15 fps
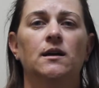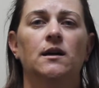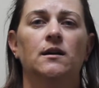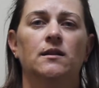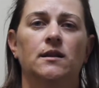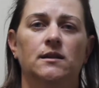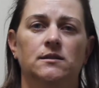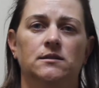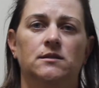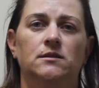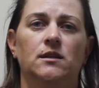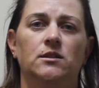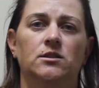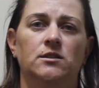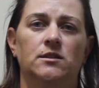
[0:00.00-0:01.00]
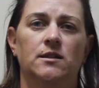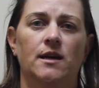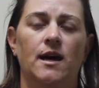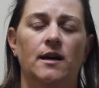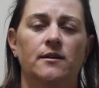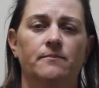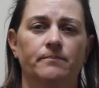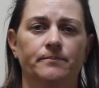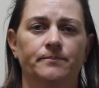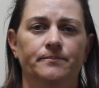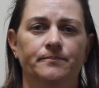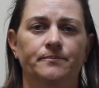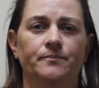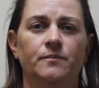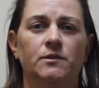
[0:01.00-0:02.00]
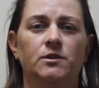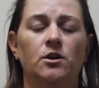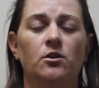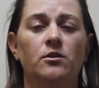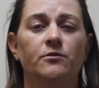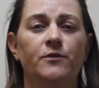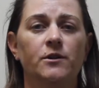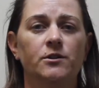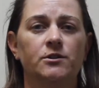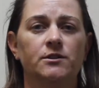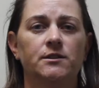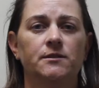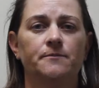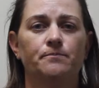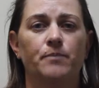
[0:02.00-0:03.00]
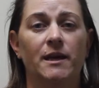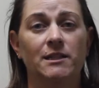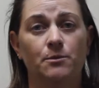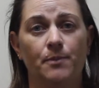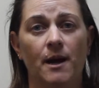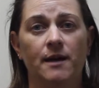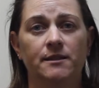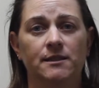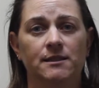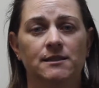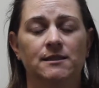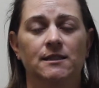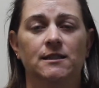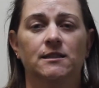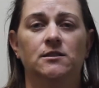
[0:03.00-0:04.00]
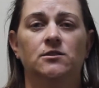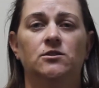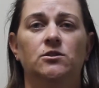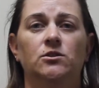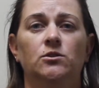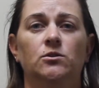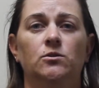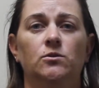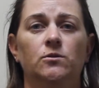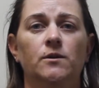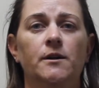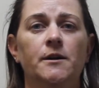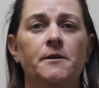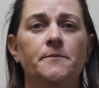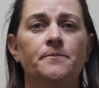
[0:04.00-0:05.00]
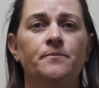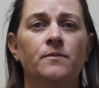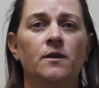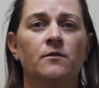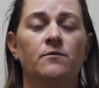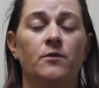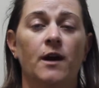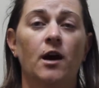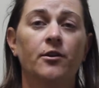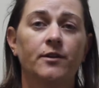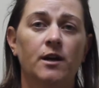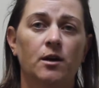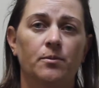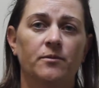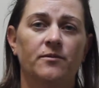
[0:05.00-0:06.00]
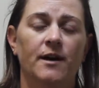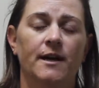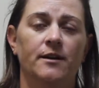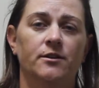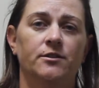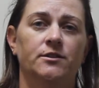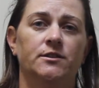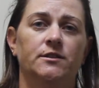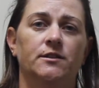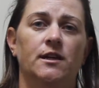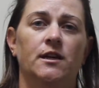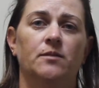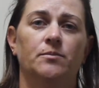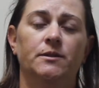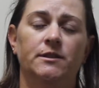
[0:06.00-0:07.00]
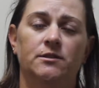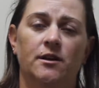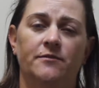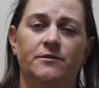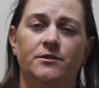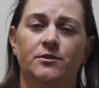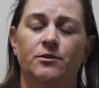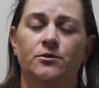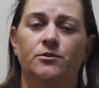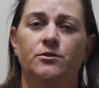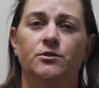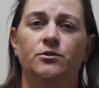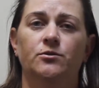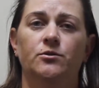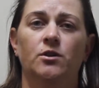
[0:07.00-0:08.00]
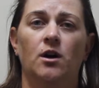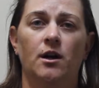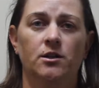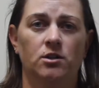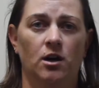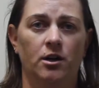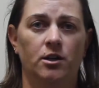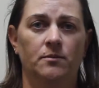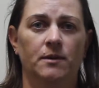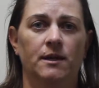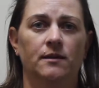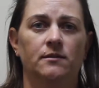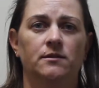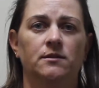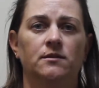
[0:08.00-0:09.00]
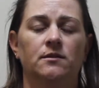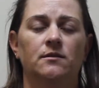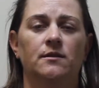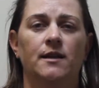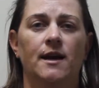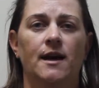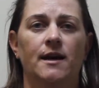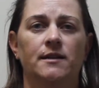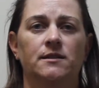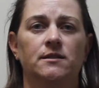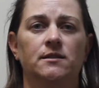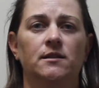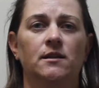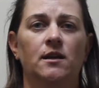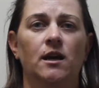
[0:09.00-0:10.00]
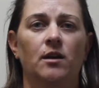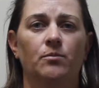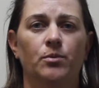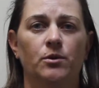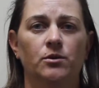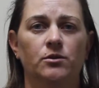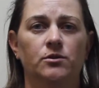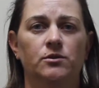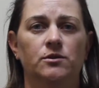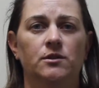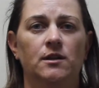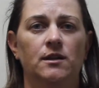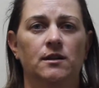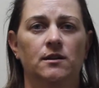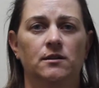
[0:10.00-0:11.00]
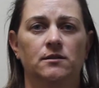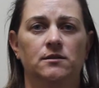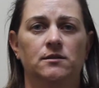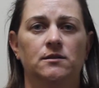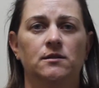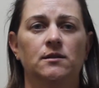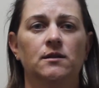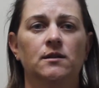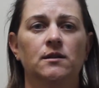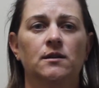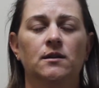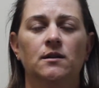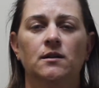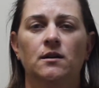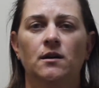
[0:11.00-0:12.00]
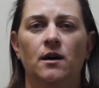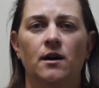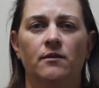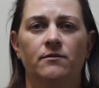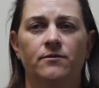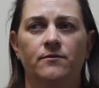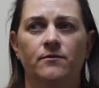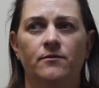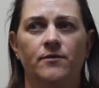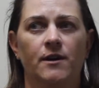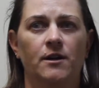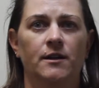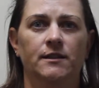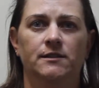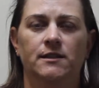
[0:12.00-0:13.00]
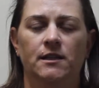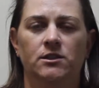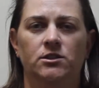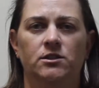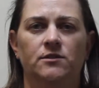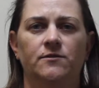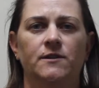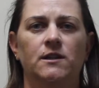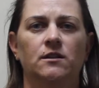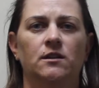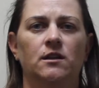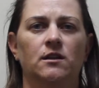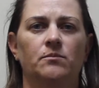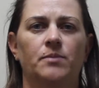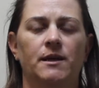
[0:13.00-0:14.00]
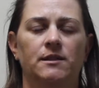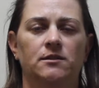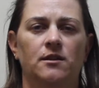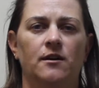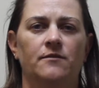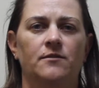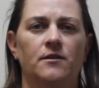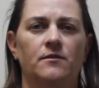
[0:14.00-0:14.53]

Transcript: and things such as that. So the first best practice is for healthcare providers and police officers to not document that a bruise is of varying stages of healing based off